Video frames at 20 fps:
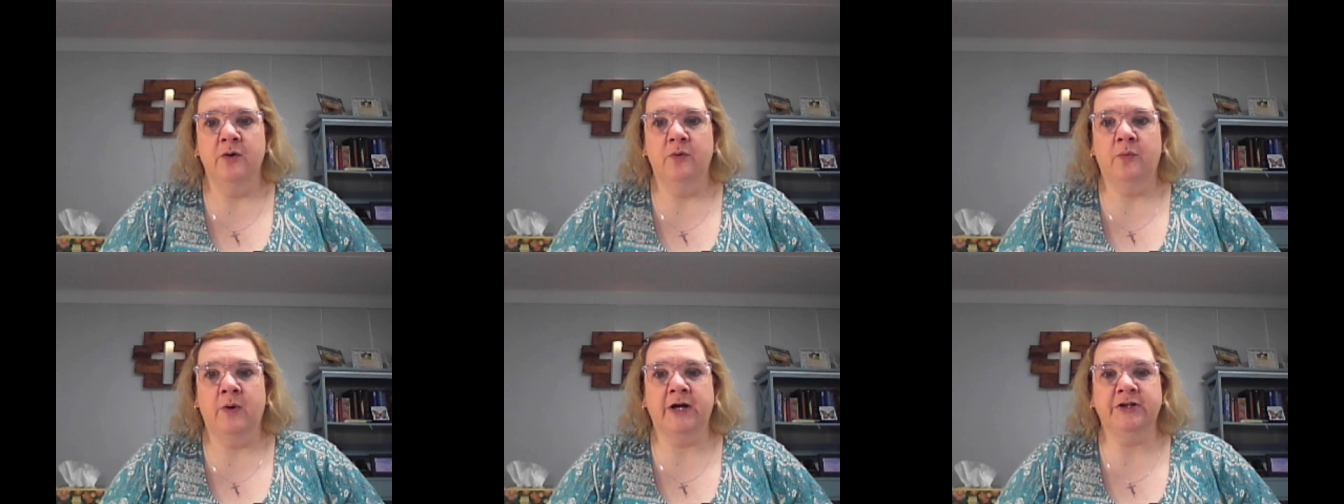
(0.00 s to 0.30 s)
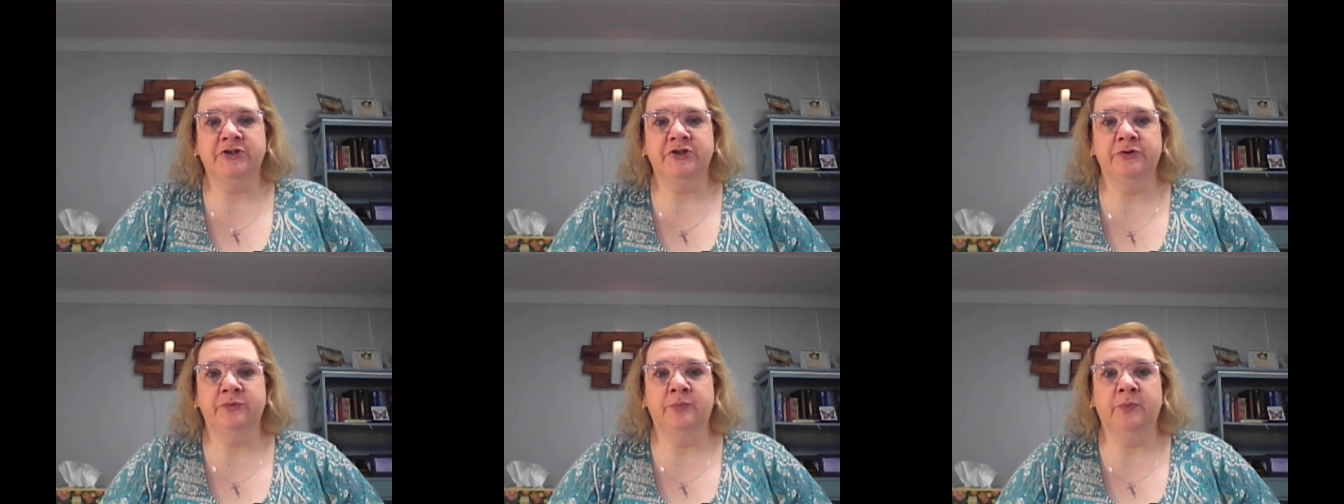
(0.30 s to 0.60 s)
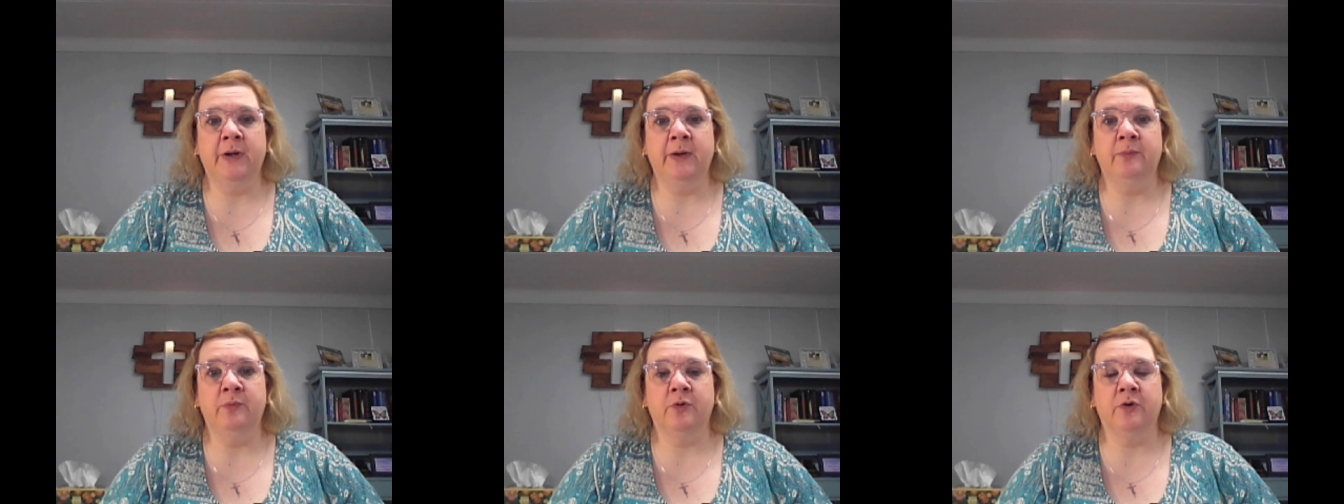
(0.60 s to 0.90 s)
Why should
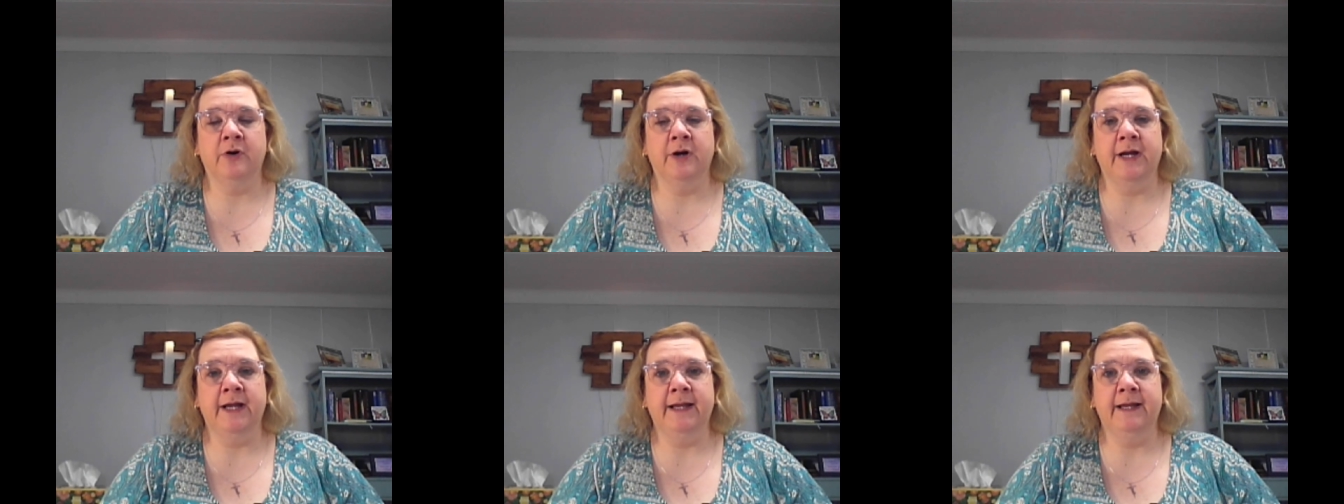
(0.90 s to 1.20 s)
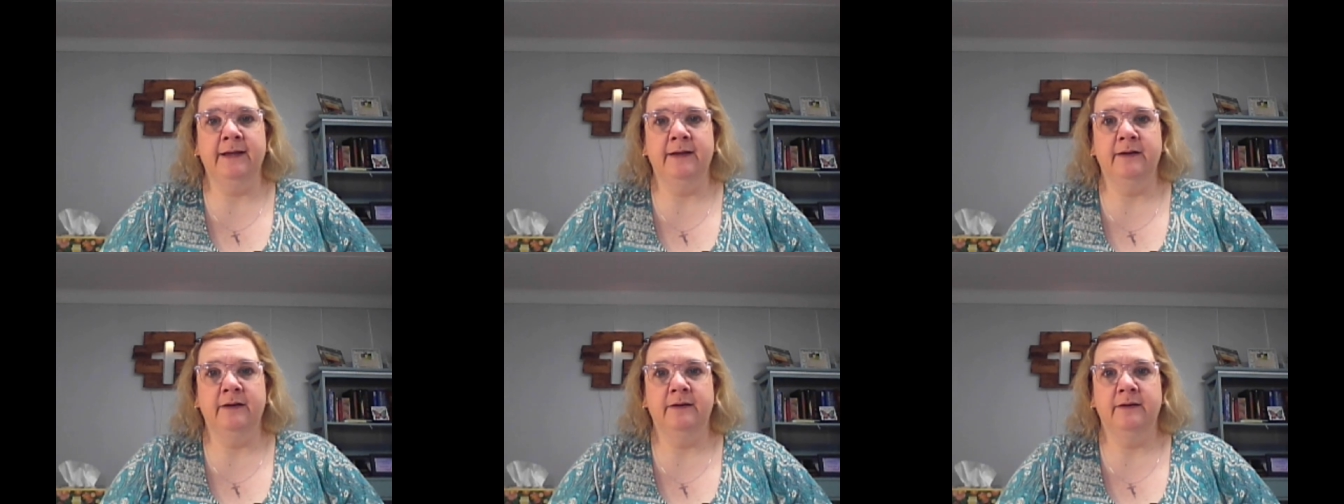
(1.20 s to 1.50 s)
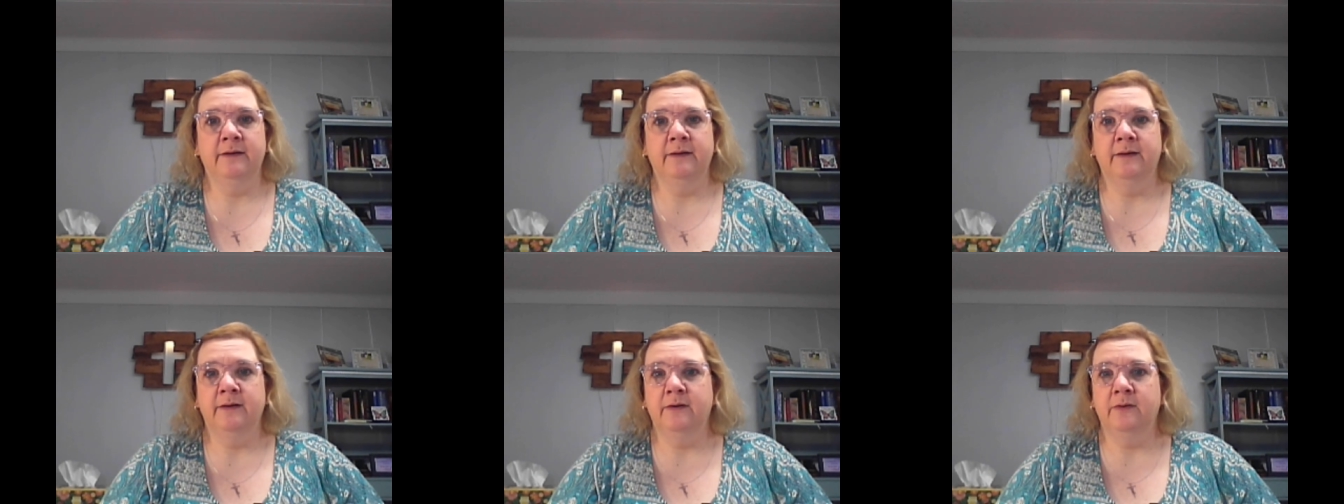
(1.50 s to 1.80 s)
we worry?
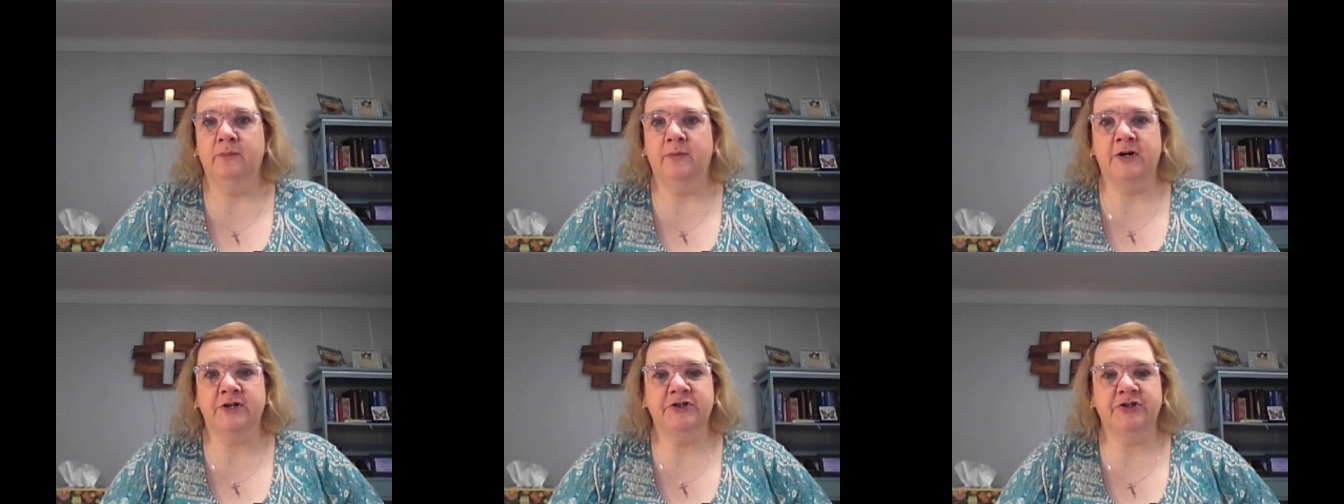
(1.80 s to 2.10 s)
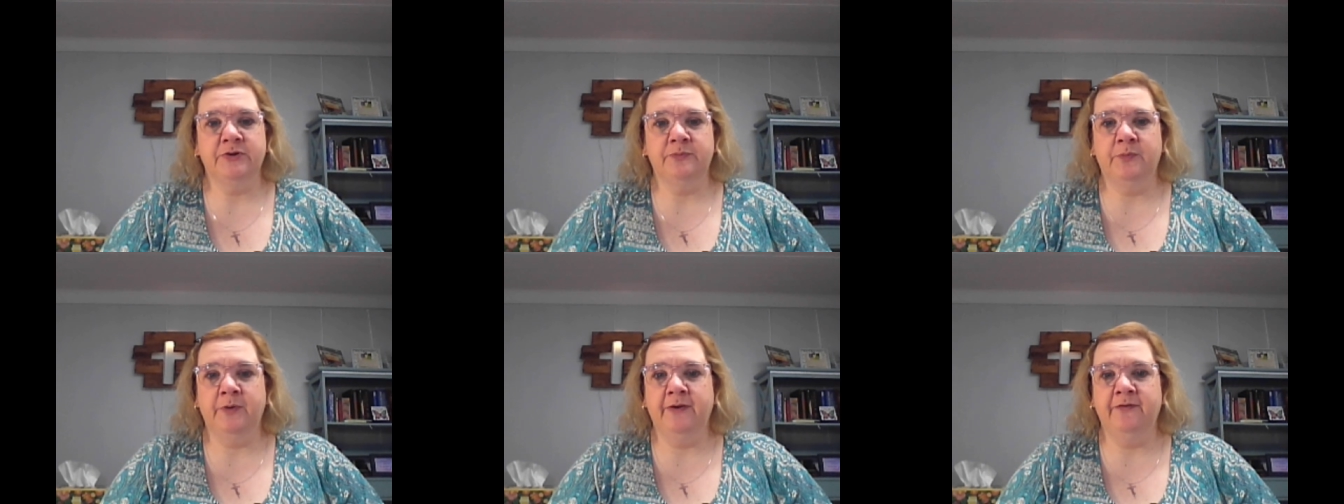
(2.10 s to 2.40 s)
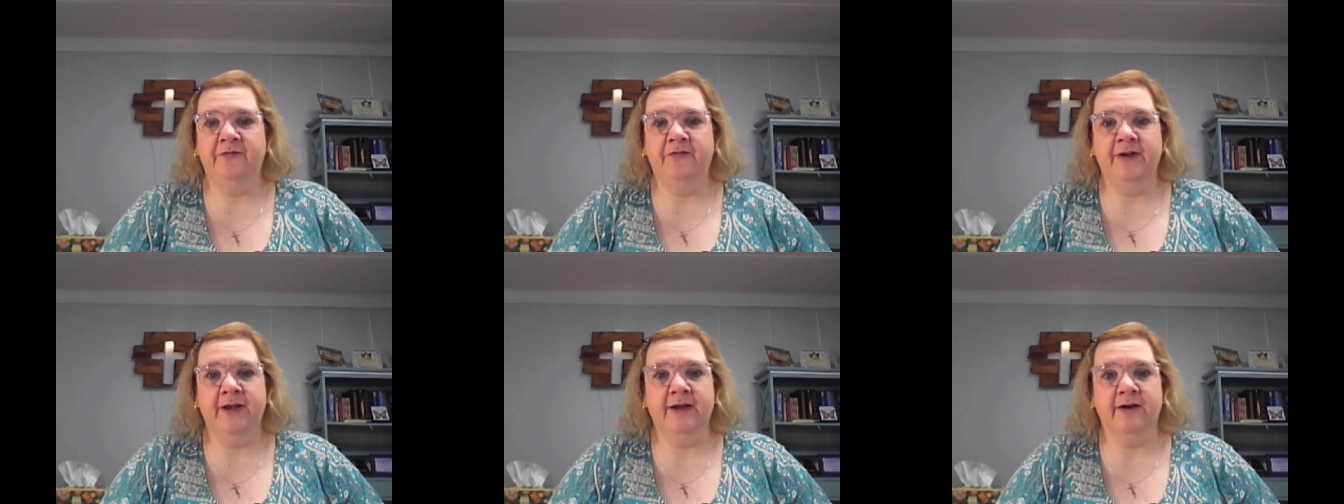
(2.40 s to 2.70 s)
Why should we
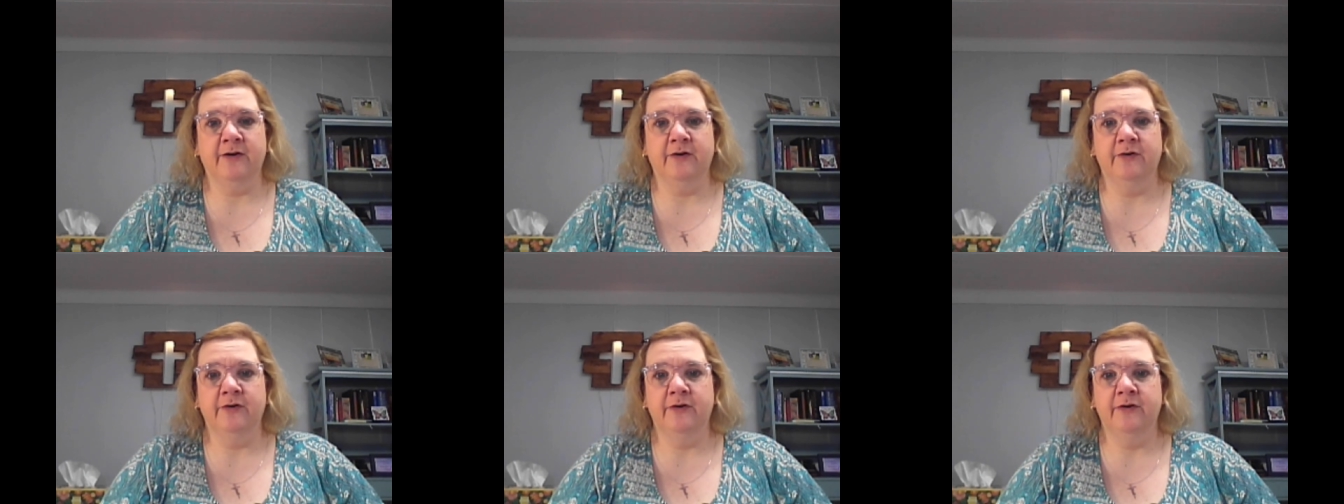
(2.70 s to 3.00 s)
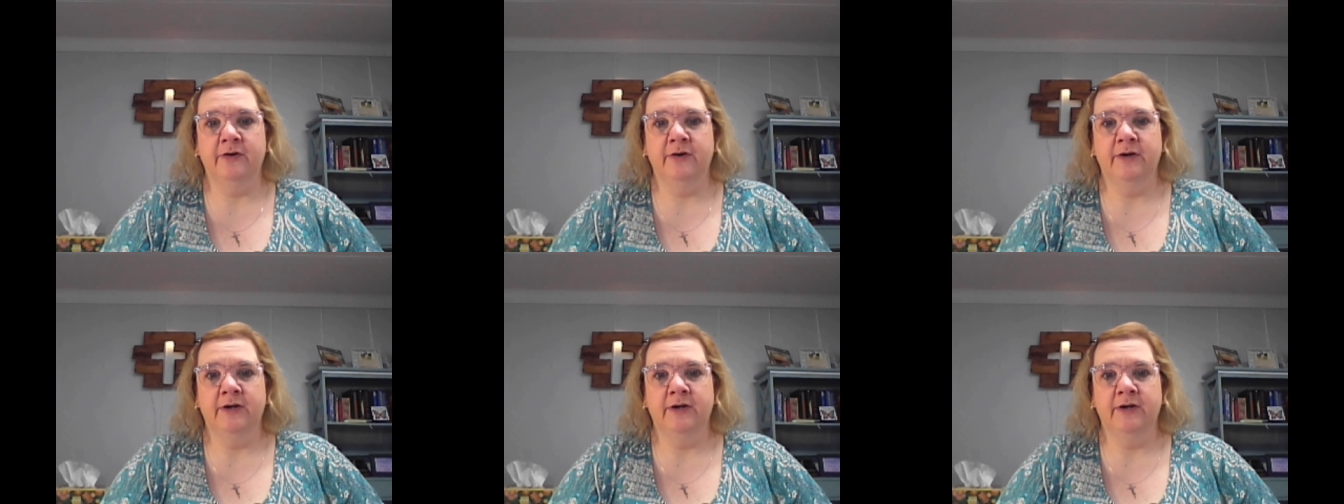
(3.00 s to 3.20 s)
fear?